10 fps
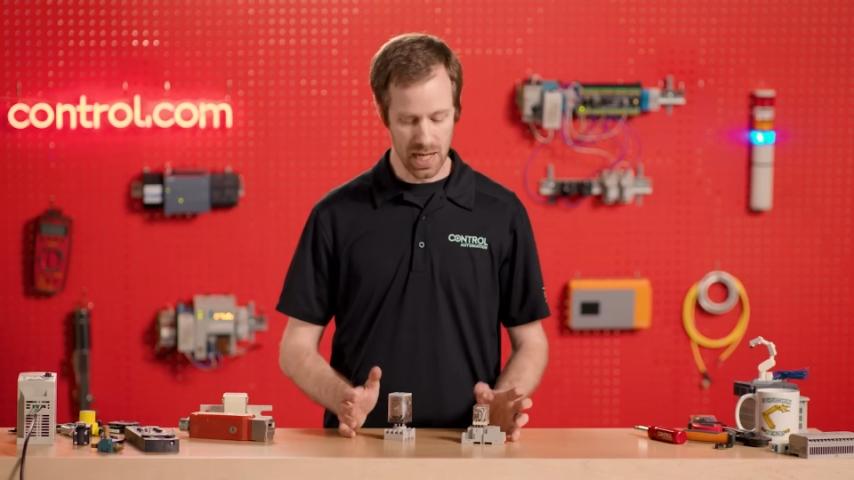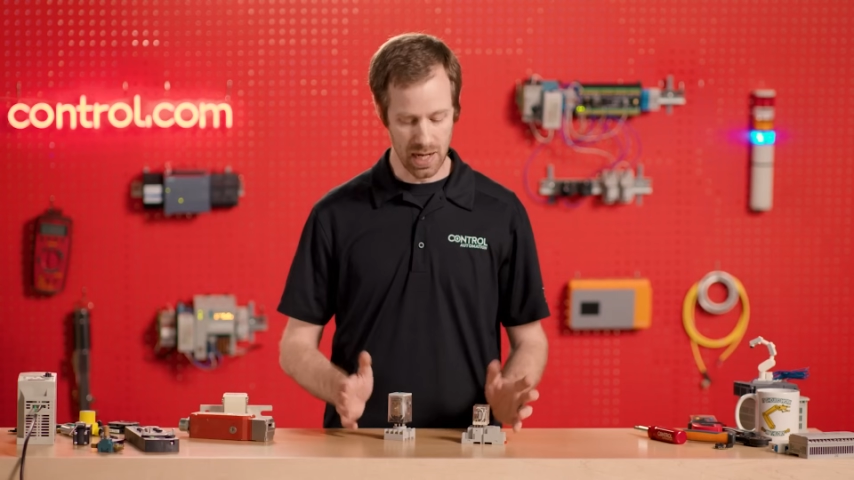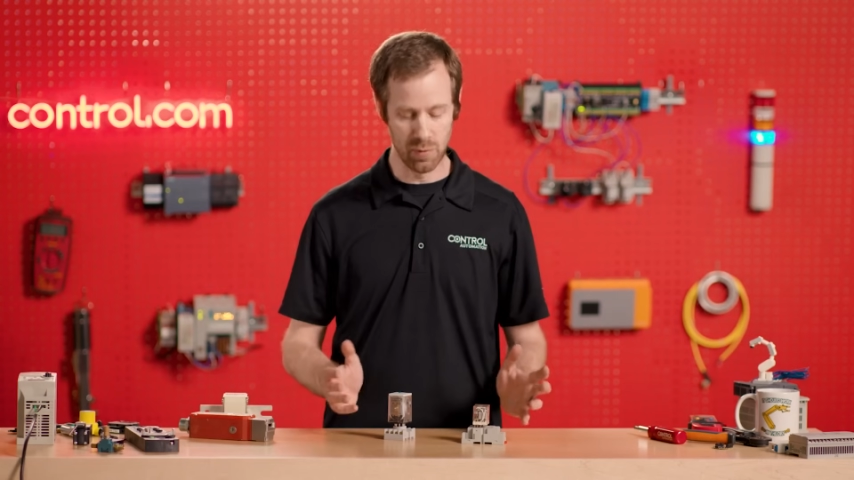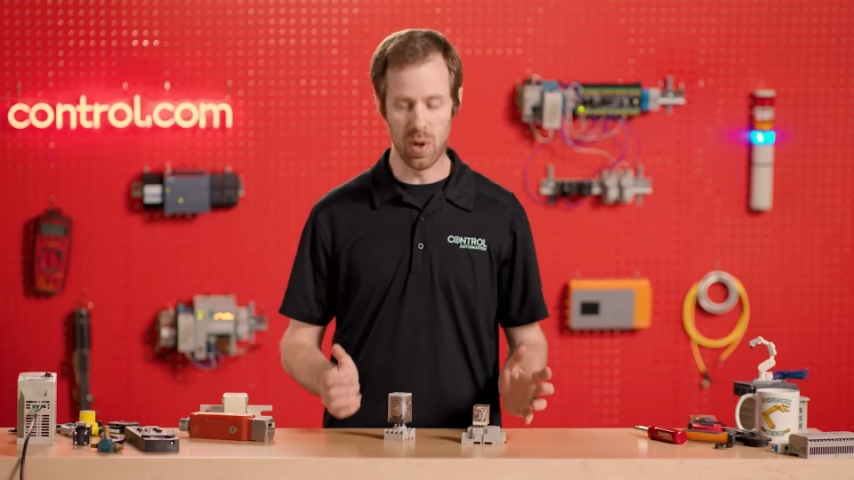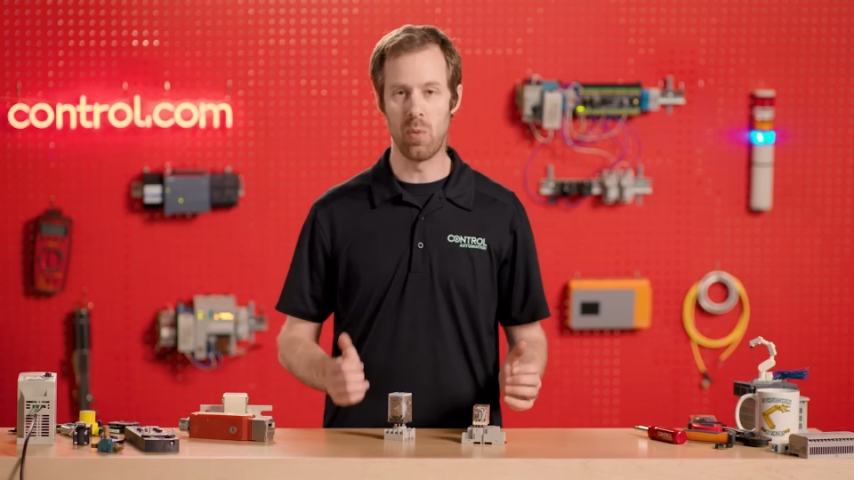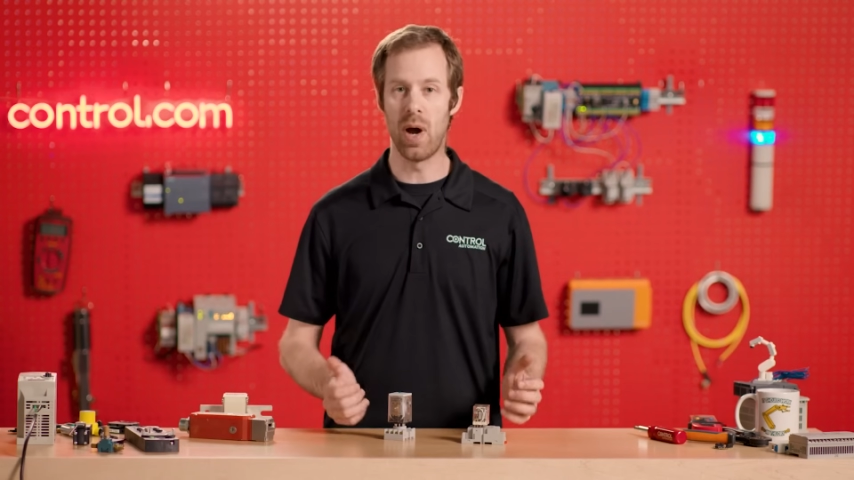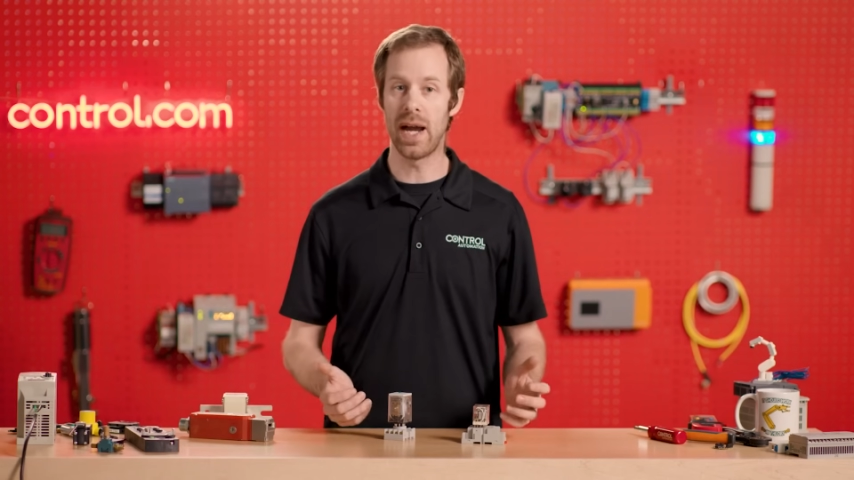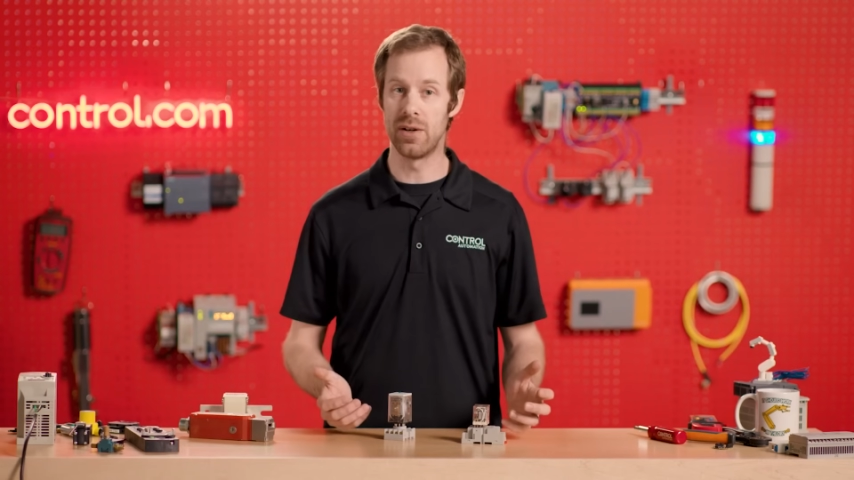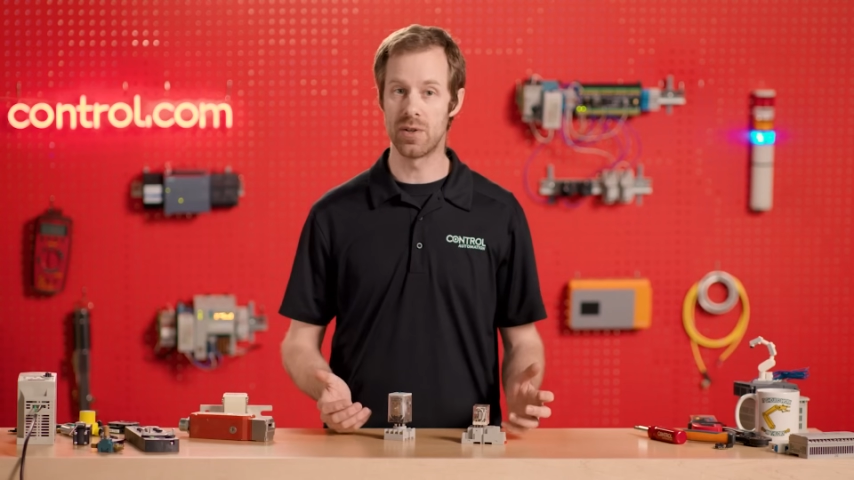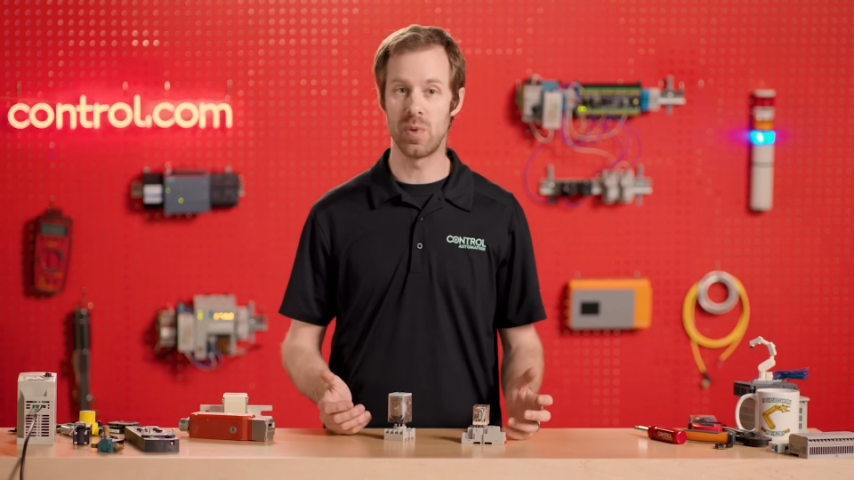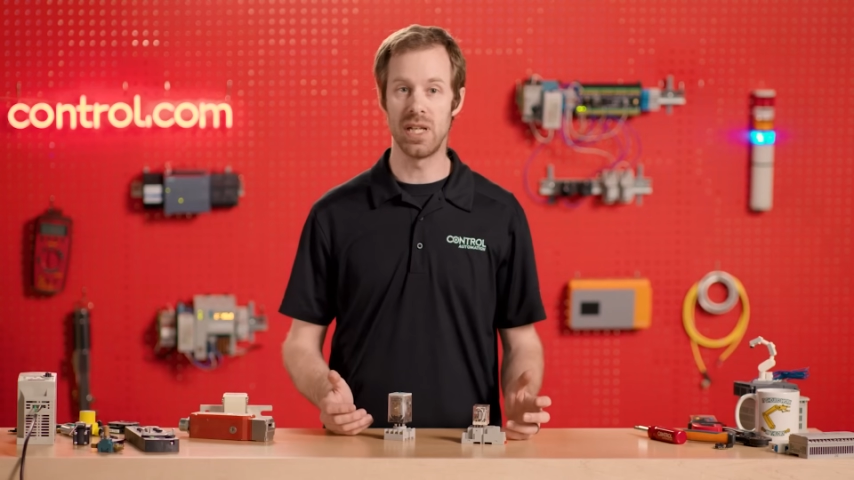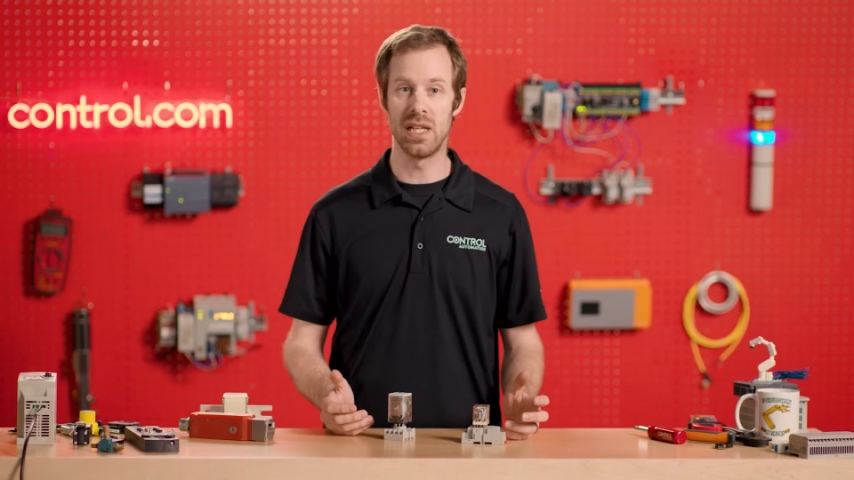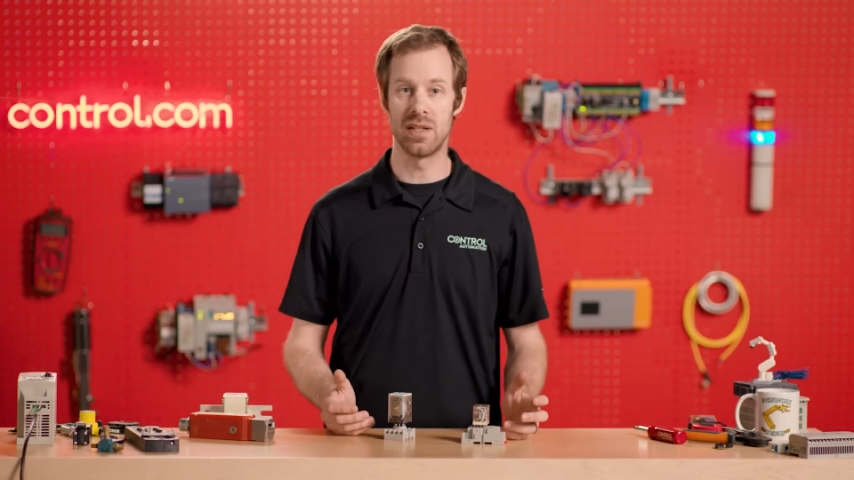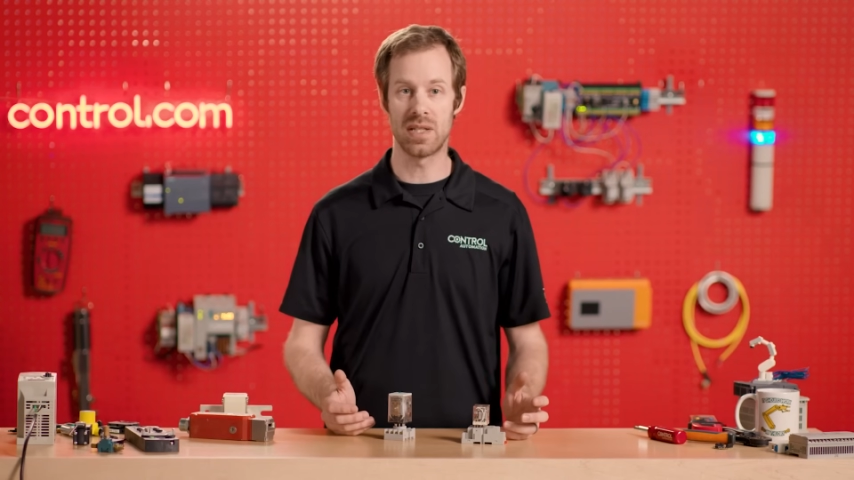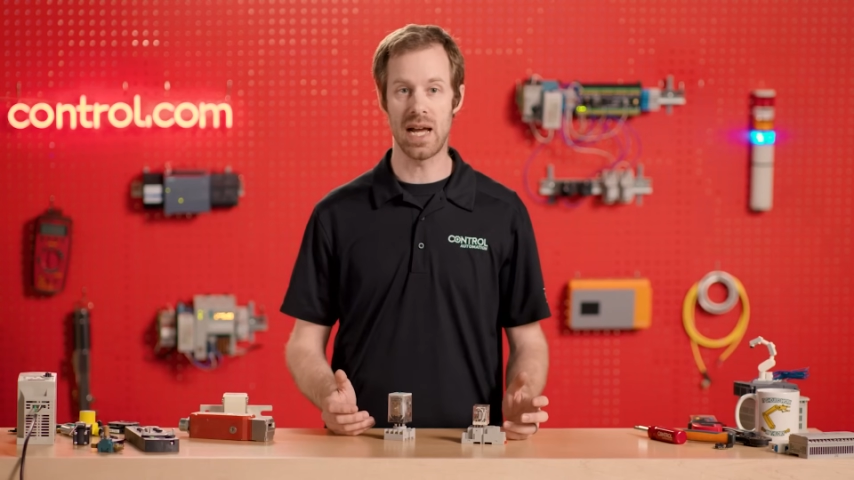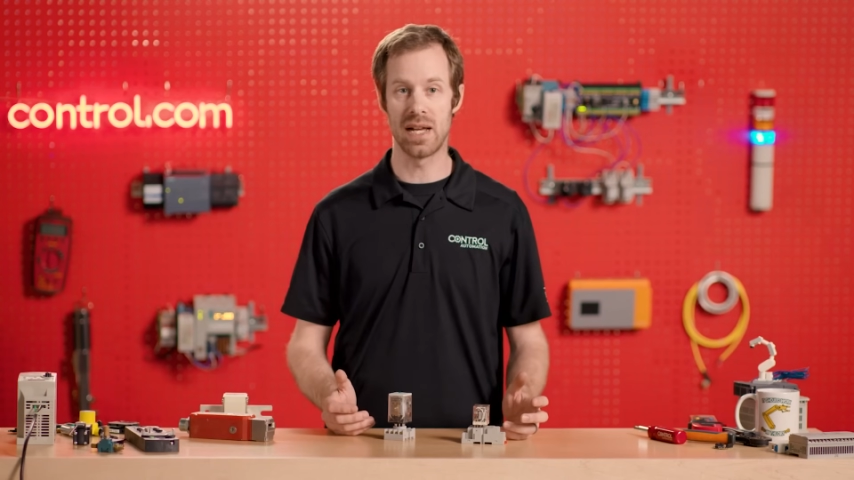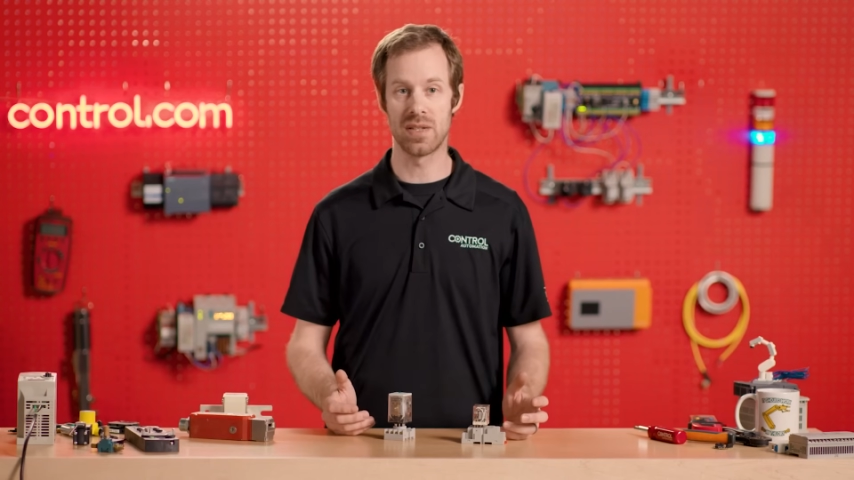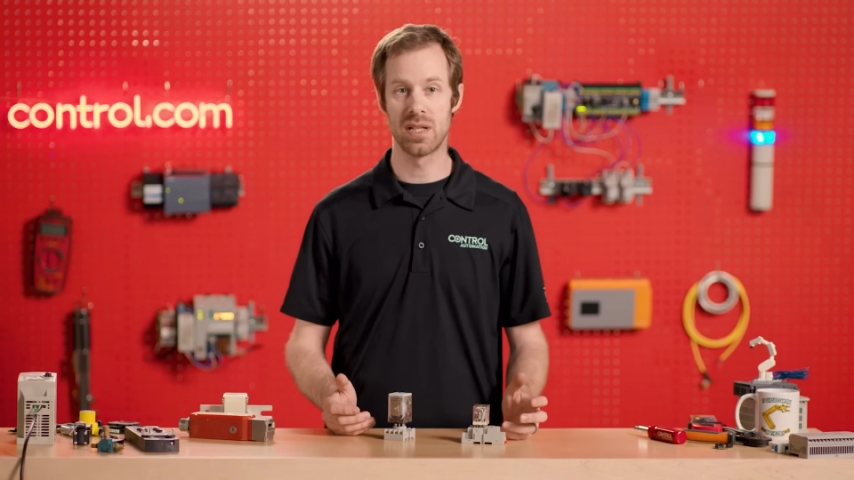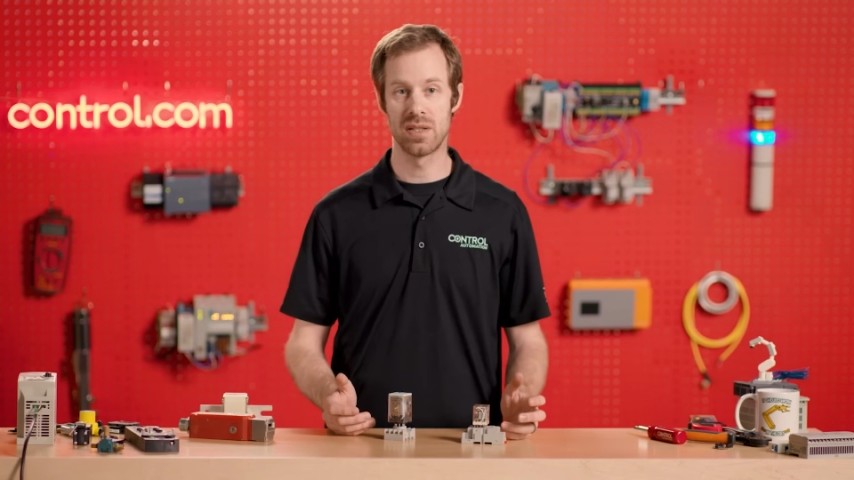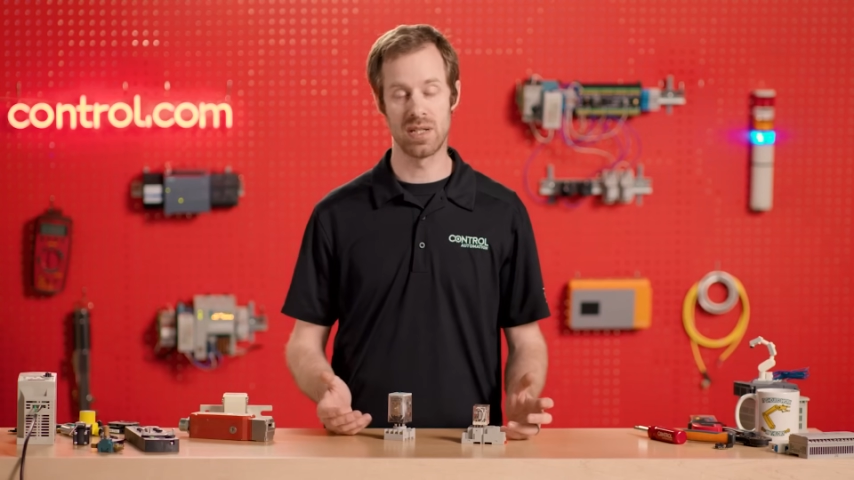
of what wires we need to test